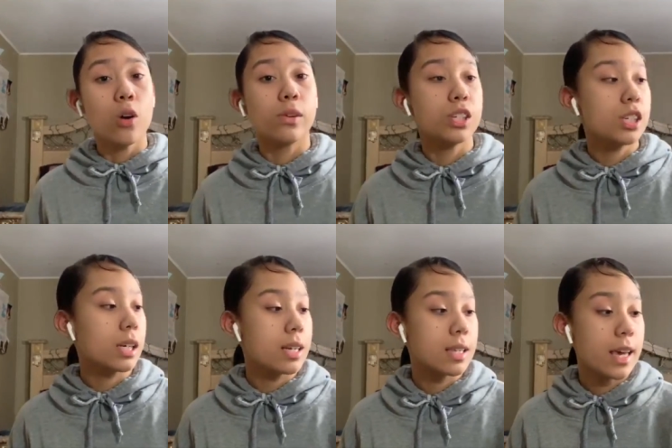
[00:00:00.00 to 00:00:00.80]
we're just
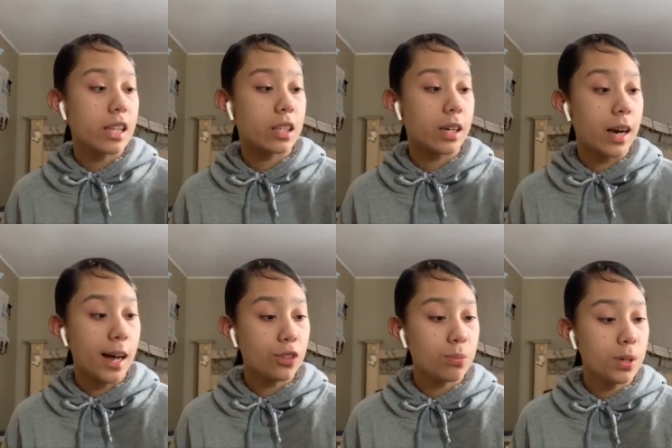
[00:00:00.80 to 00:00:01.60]
gonna take the
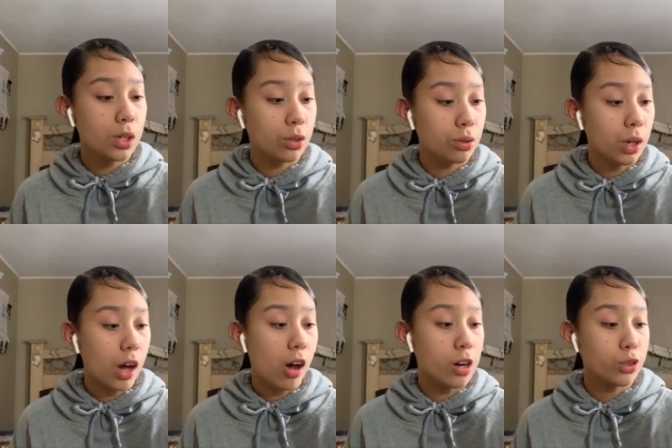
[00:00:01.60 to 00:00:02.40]
Got to Be Glued
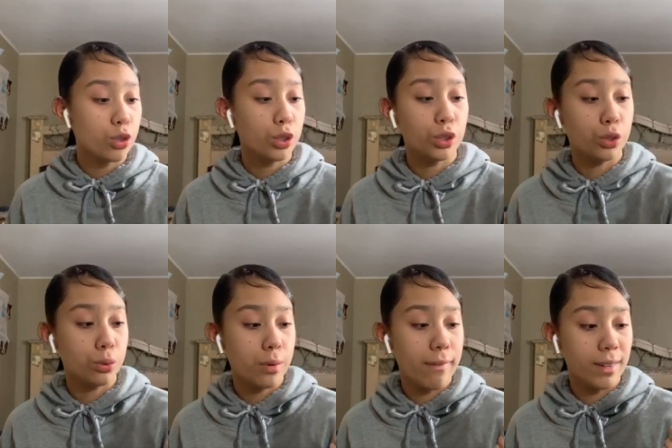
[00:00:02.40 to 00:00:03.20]
Ultra
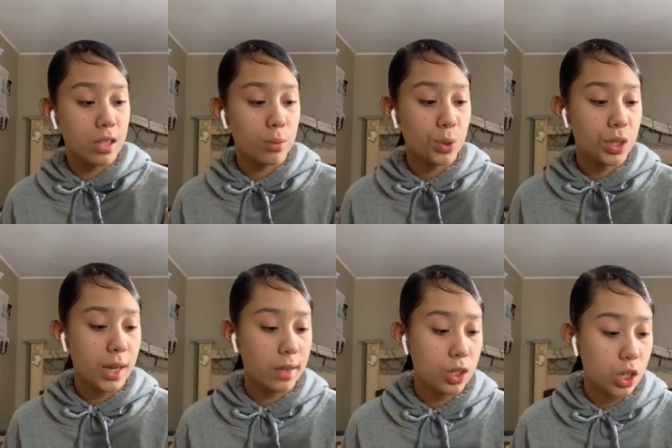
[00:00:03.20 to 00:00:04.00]
Glue Invincible
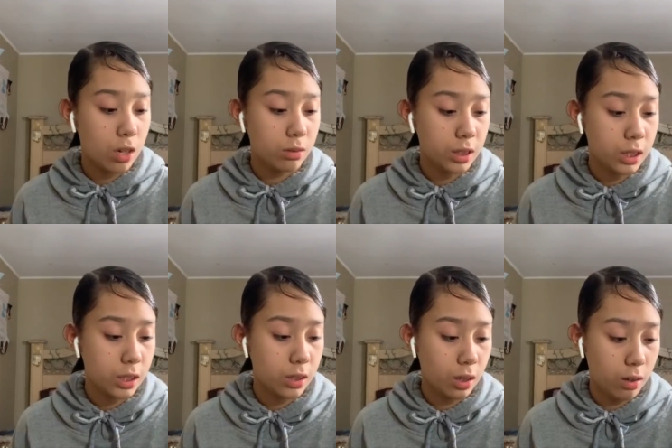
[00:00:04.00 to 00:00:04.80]
Styling Gel. This
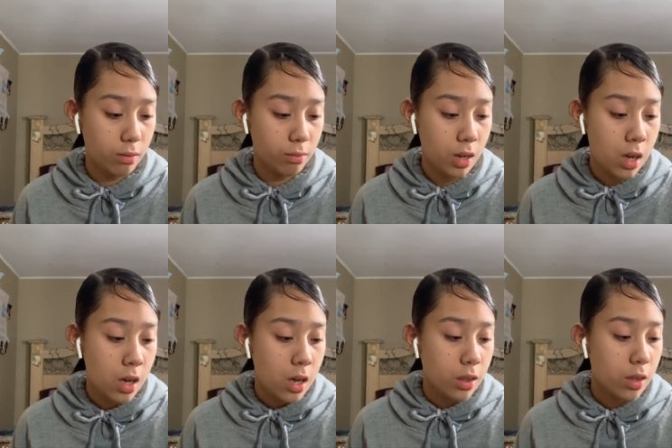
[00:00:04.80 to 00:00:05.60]
is
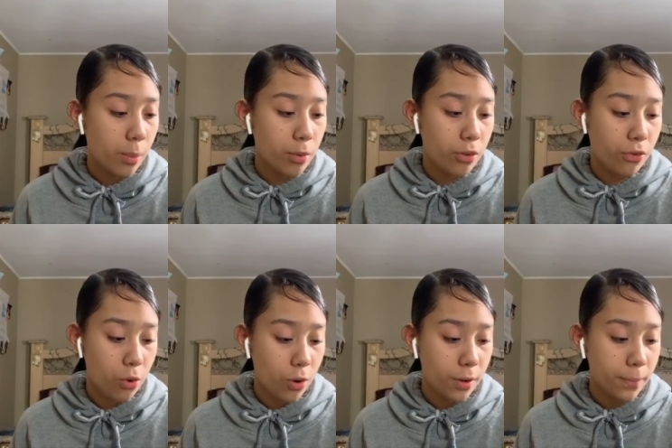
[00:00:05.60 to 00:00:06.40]
number
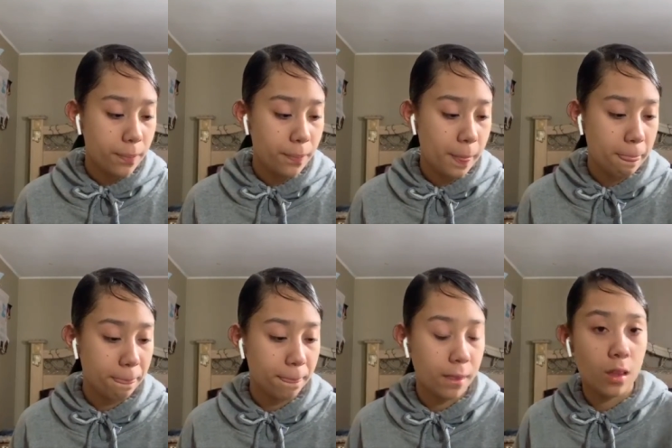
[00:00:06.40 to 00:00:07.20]
4.
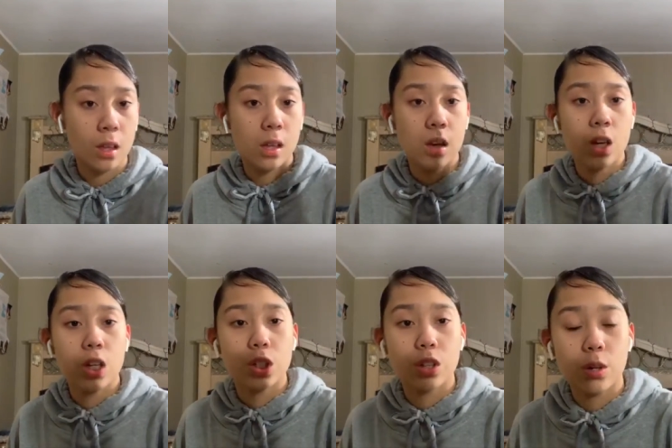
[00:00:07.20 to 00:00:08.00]

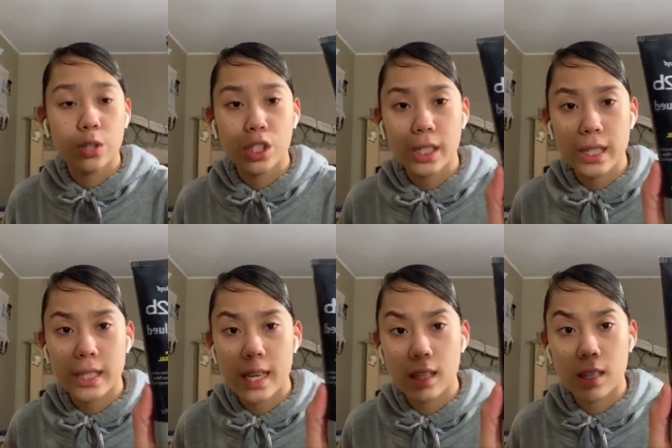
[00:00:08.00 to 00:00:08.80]
So we're just gonna
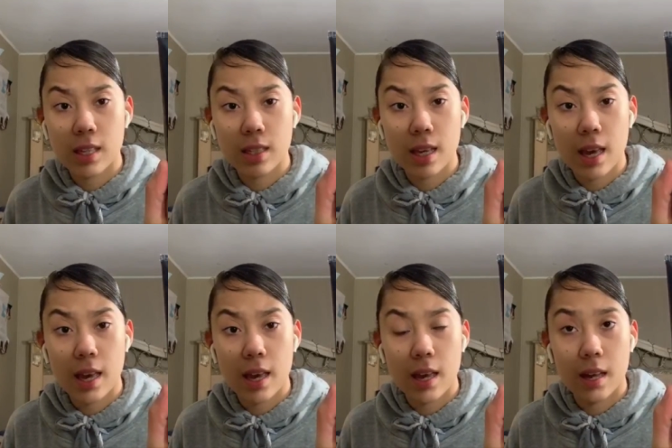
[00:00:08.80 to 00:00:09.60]
take this,
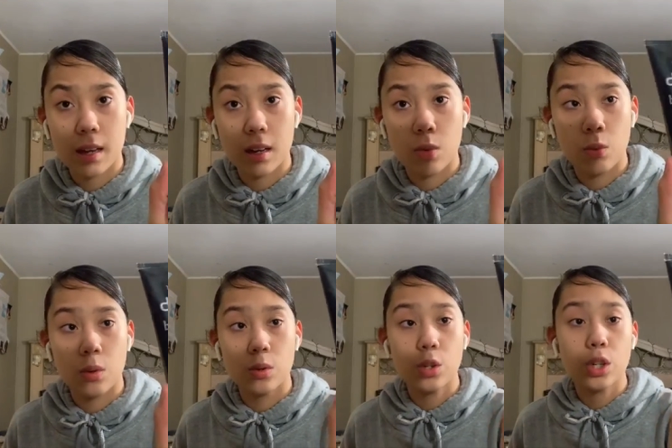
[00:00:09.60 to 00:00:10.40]
and
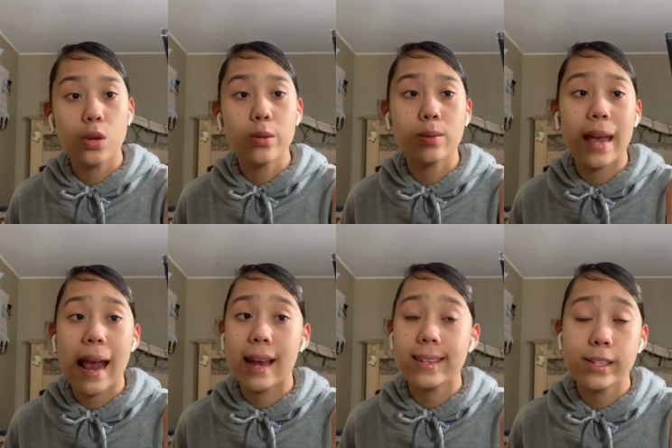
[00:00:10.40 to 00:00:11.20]
you could use
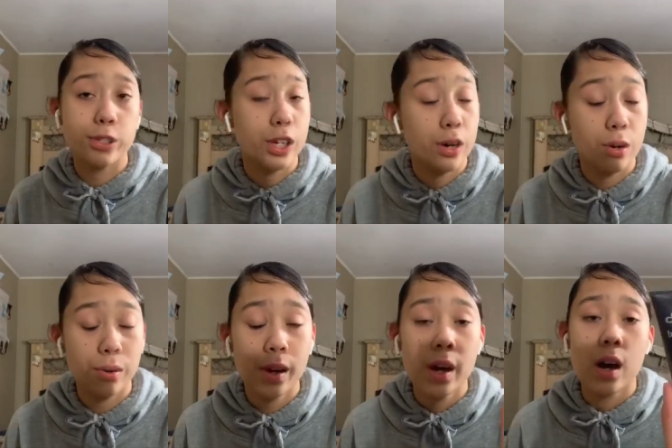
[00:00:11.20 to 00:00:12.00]
any
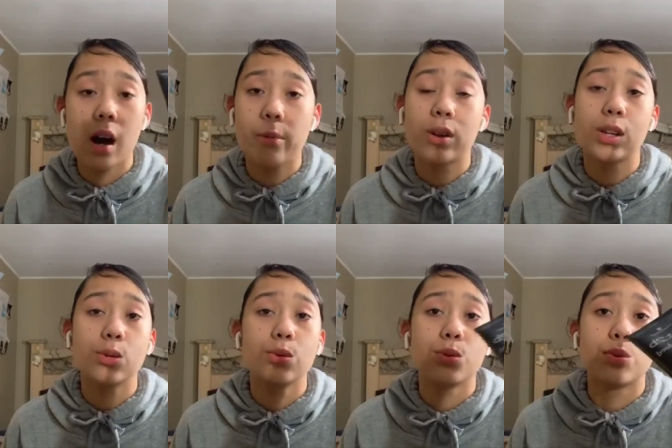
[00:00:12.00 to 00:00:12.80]
gel. You could
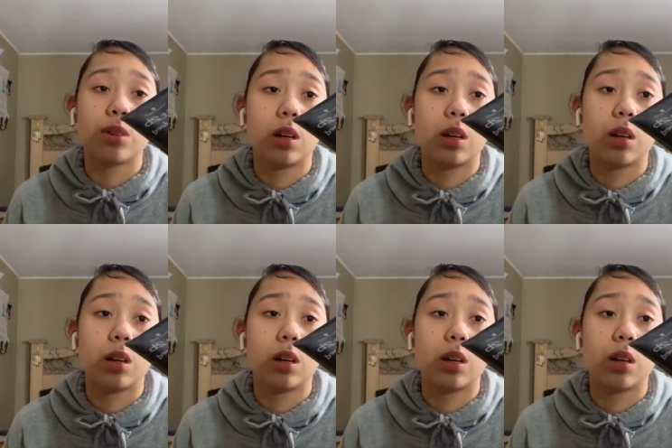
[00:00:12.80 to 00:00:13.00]
use